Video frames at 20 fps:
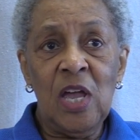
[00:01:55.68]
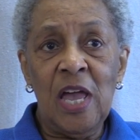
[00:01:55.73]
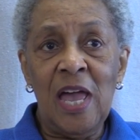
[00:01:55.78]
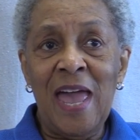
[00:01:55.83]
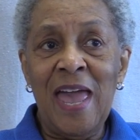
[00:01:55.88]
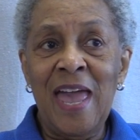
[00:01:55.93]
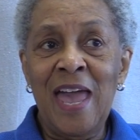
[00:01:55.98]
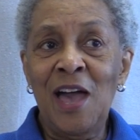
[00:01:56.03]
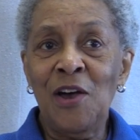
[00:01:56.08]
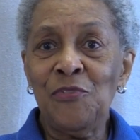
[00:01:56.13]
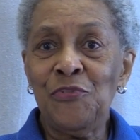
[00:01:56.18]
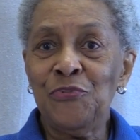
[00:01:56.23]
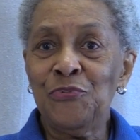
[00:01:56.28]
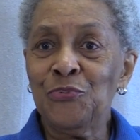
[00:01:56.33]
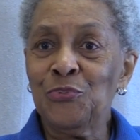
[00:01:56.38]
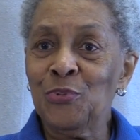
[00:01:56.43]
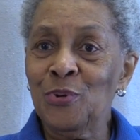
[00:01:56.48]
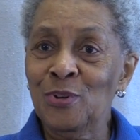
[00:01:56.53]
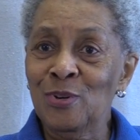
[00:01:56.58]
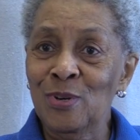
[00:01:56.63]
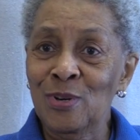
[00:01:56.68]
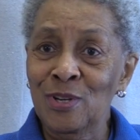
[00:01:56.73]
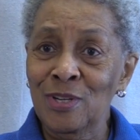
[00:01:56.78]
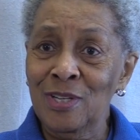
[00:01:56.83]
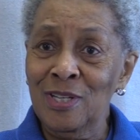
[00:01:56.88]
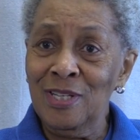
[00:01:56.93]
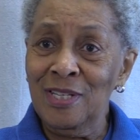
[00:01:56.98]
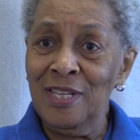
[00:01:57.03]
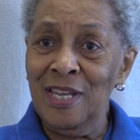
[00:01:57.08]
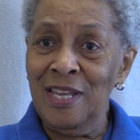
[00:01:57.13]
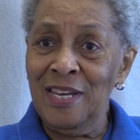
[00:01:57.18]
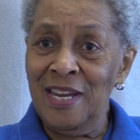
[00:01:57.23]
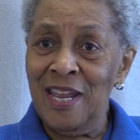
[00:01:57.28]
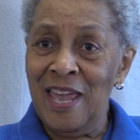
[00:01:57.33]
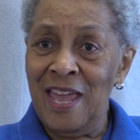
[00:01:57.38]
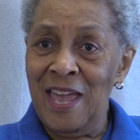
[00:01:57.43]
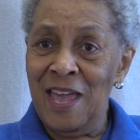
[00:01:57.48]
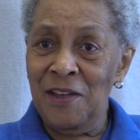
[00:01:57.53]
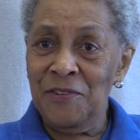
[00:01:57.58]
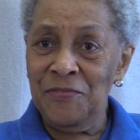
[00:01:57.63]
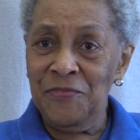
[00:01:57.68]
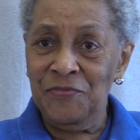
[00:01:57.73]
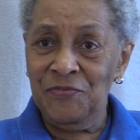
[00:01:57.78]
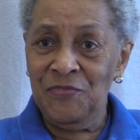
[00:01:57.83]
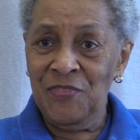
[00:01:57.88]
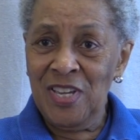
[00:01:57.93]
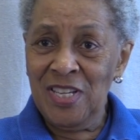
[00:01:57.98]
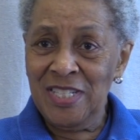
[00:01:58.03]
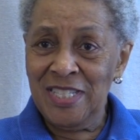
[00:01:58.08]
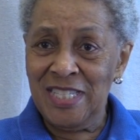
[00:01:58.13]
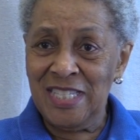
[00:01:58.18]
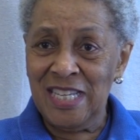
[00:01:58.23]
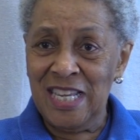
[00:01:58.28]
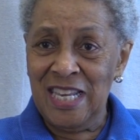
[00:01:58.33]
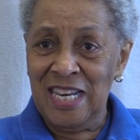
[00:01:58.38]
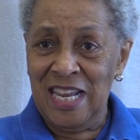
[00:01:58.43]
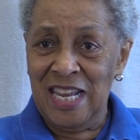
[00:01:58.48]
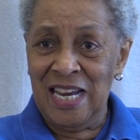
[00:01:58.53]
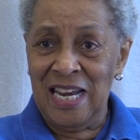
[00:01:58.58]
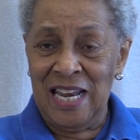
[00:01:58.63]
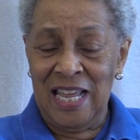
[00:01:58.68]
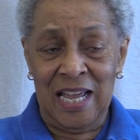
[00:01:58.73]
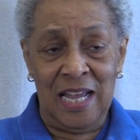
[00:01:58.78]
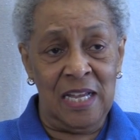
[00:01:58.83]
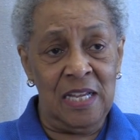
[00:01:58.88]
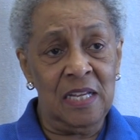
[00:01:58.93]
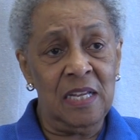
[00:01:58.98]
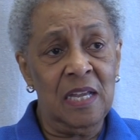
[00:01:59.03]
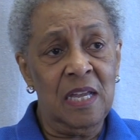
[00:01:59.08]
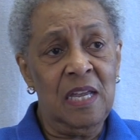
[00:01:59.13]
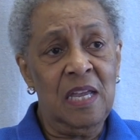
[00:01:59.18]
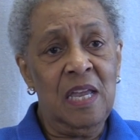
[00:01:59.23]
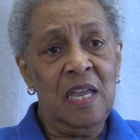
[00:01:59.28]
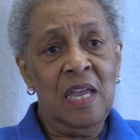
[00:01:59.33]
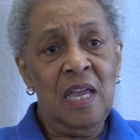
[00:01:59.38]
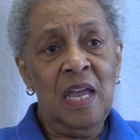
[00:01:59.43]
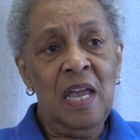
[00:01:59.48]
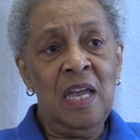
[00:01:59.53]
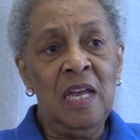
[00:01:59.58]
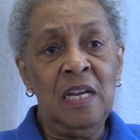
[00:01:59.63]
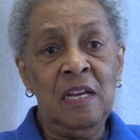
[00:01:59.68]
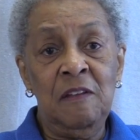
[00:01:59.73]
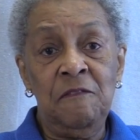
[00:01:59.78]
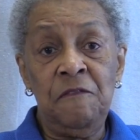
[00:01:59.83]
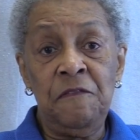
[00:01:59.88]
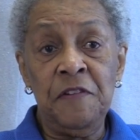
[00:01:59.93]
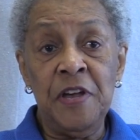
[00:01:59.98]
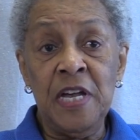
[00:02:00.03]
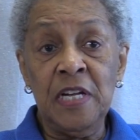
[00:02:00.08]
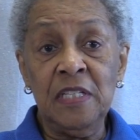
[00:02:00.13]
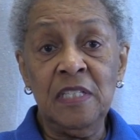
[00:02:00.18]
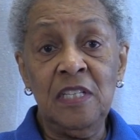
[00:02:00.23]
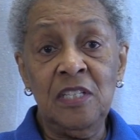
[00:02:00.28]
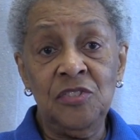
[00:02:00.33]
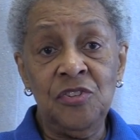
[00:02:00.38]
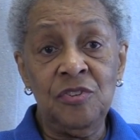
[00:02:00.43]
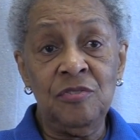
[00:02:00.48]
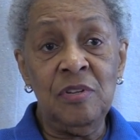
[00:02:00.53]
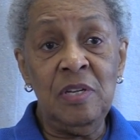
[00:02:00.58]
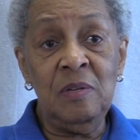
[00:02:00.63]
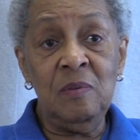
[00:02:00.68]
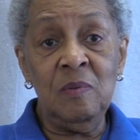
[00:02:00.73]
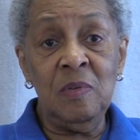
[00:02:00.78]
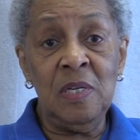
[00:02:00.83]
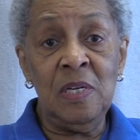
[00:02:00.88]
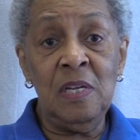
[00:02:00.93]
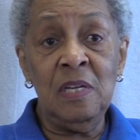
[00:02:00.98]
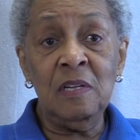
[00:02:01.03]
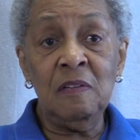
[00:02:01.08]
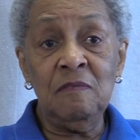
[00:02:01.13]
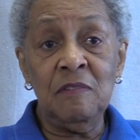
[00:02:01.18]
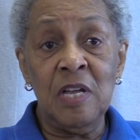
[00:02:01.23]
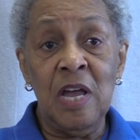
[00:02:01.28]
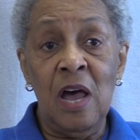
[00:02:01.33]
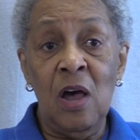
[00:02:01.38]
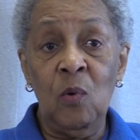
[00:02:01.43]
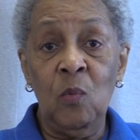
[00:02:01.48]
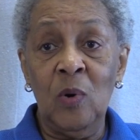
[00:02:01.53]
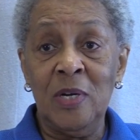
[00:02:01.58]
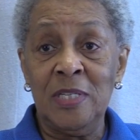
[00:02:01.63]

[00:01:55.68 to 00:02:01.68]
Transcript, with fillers: half rural and half city-like. And in fact, the street we lived on